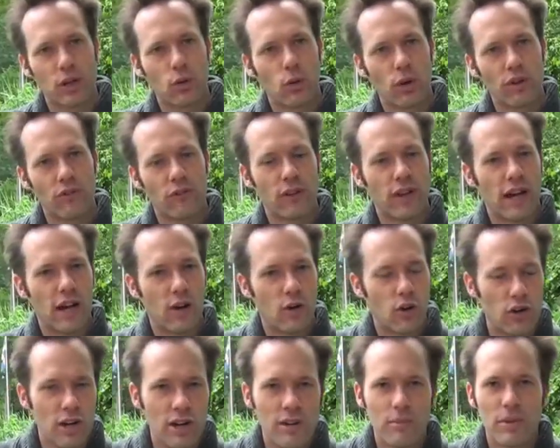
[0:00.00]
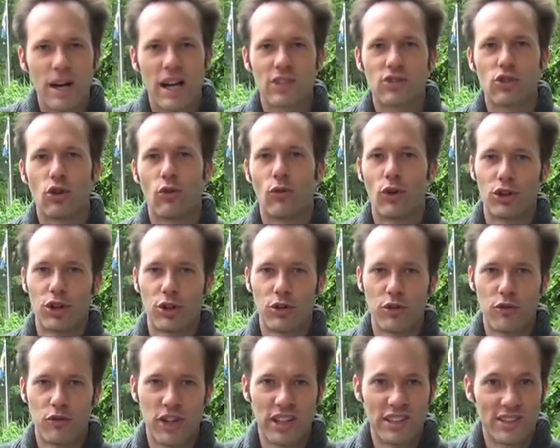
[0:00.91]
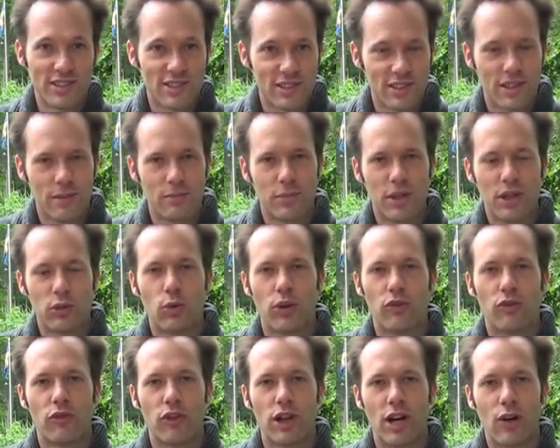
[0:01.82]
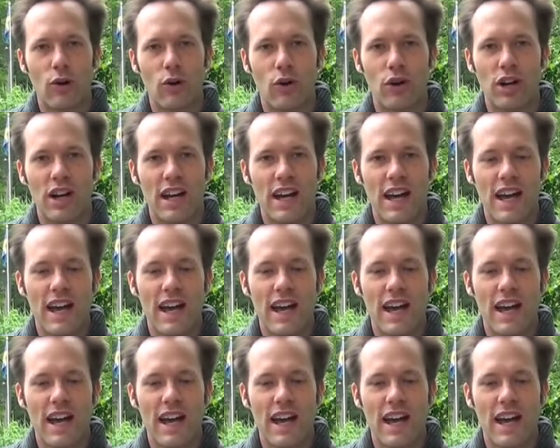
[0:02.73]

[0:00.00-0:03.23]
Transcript: pick one flower, pass over another fence, pick one flower,